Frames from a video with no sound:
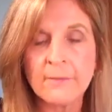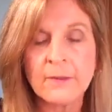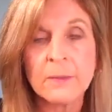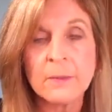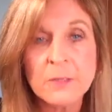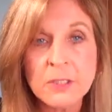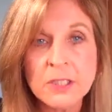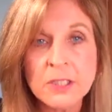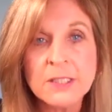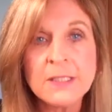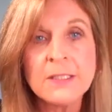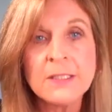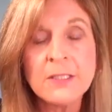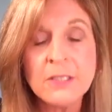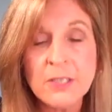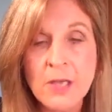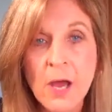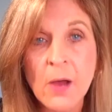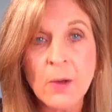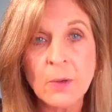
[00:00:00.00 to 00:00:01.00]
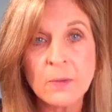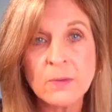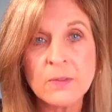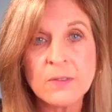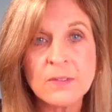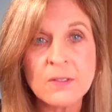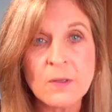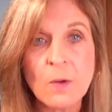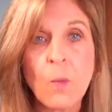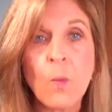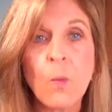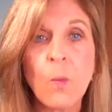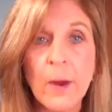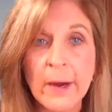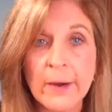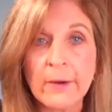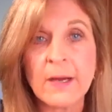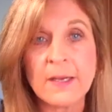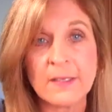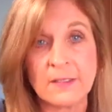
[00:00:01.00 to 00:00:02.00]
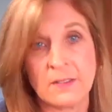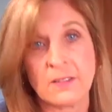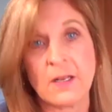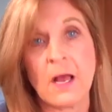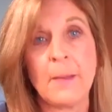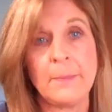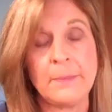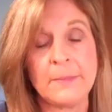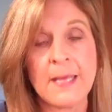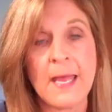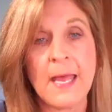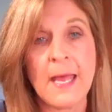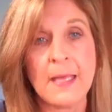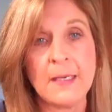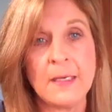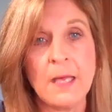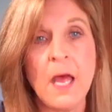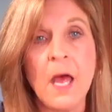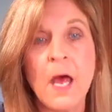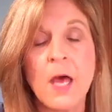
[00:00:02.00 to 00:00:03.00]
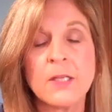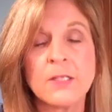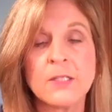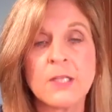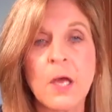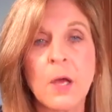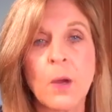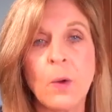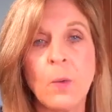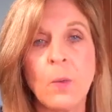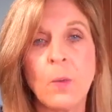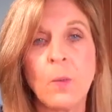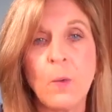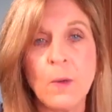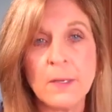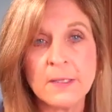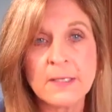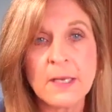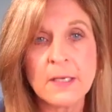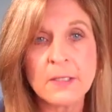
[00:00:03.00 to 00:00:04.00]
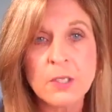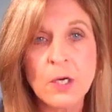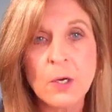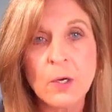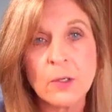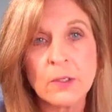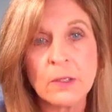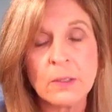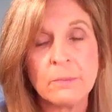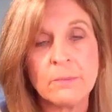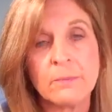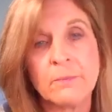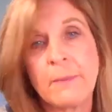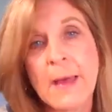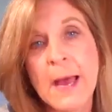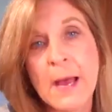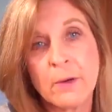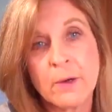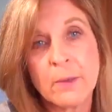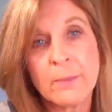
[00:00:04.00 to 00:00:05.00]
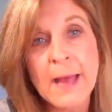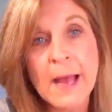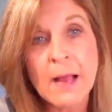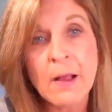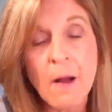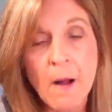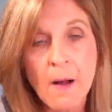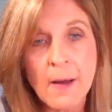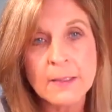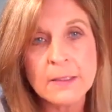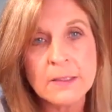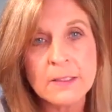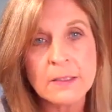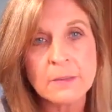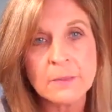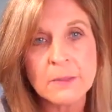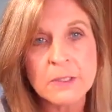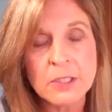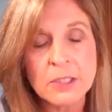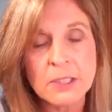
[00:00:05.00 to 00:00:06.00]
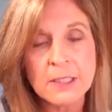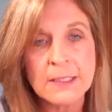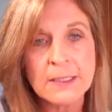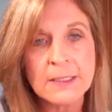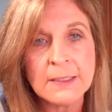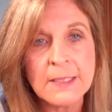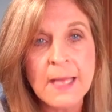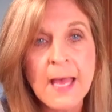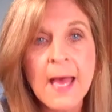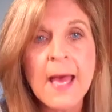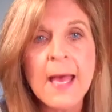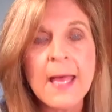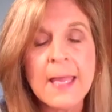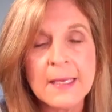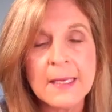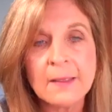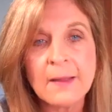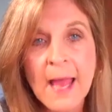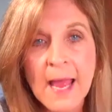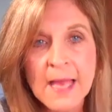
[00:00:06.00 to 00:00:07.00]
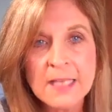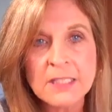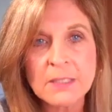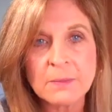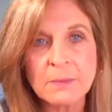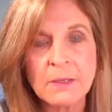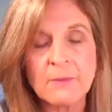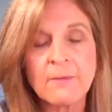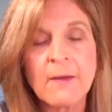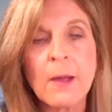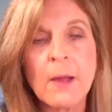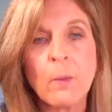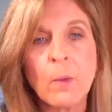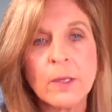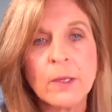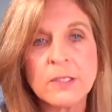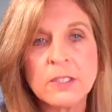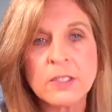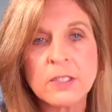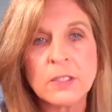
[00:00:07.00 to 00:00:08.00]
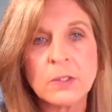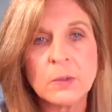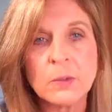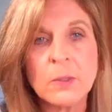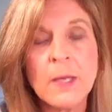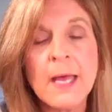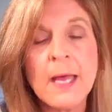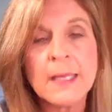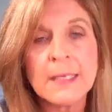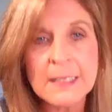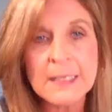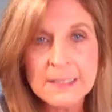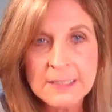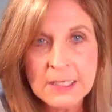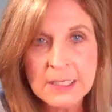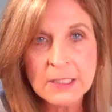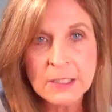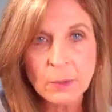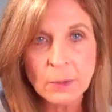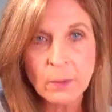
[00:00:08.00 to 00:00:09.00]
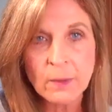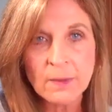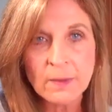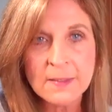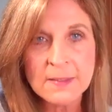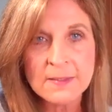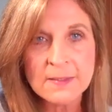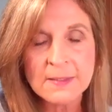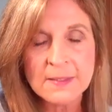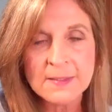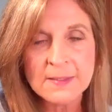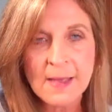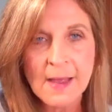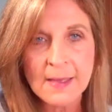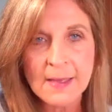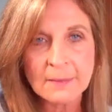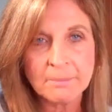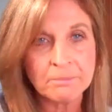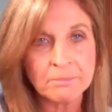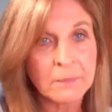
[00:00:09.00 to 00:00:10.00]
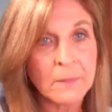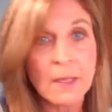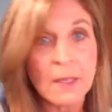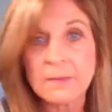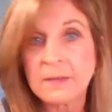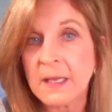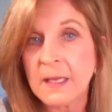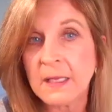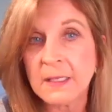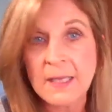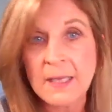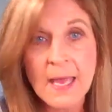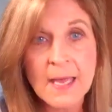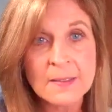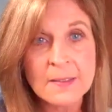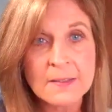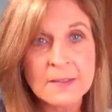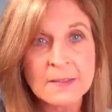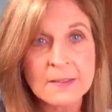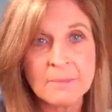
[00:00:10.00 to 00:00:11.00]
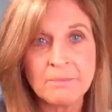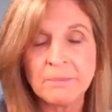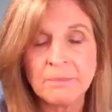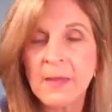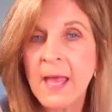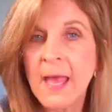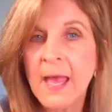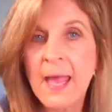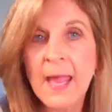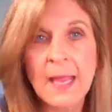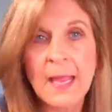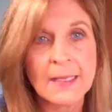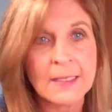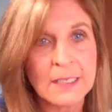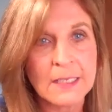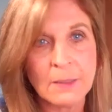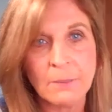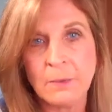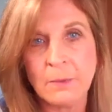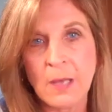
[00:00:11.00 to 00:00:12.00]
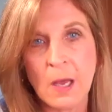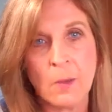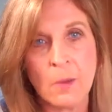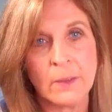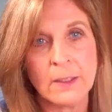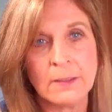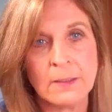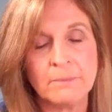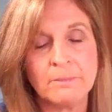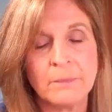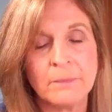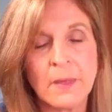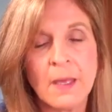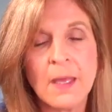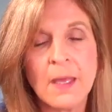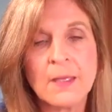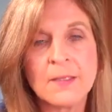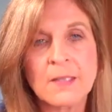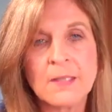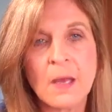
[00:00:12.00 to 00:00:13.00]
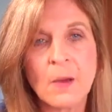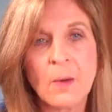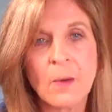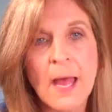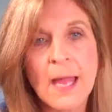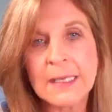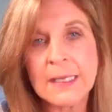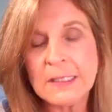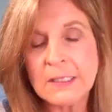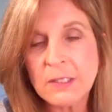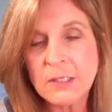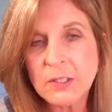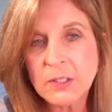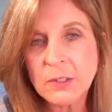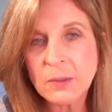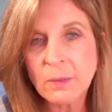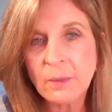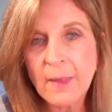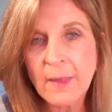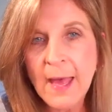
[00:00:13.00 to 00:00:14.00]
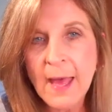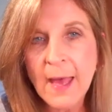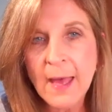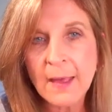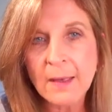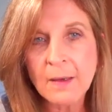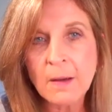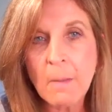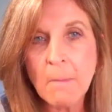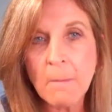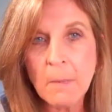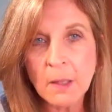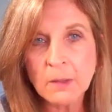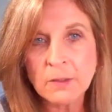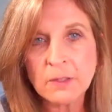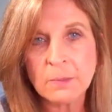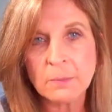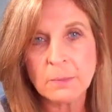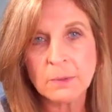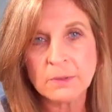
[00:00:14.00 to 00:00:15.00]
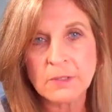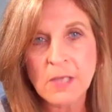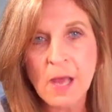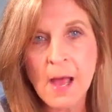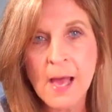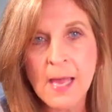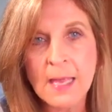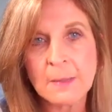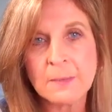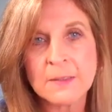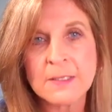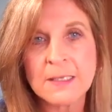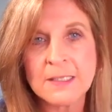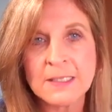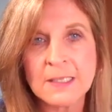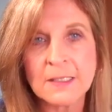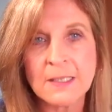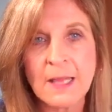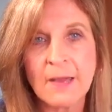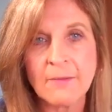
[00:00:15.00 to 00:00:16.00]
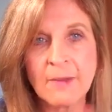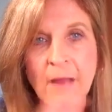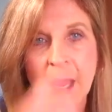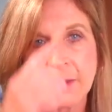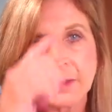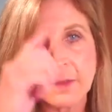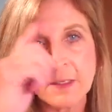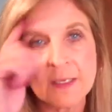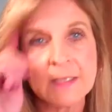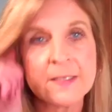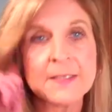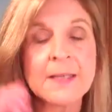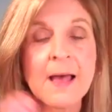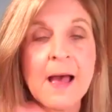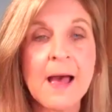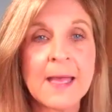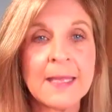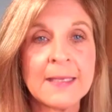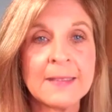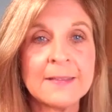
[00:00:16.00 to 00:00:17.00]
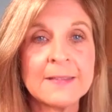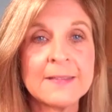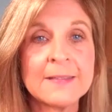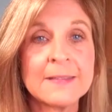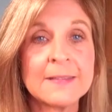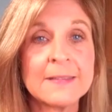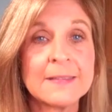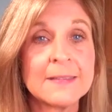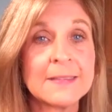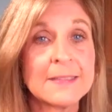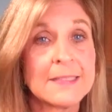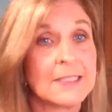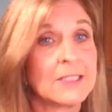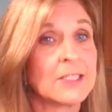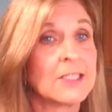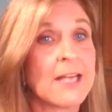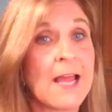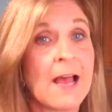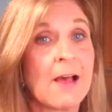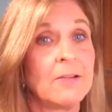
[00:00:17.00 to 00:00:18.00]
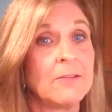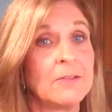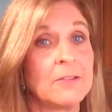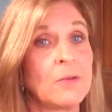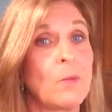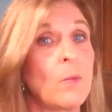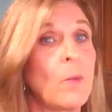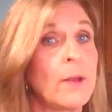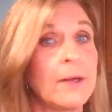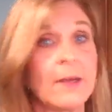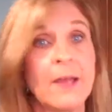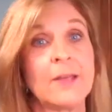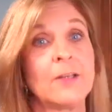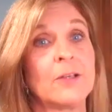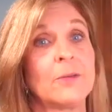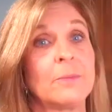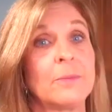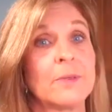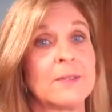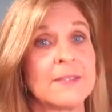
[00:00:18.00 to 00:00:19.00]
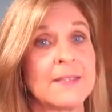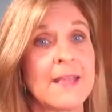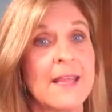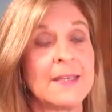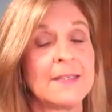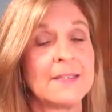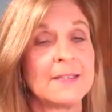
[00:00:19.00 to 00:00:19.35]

The machine knows where I stopped at, so once I turn the power back onto the machine, it'll ask me if I want to continue with this design. Hit yes and keep going. So I can do that multiple times until I've got the design stitched out 100%.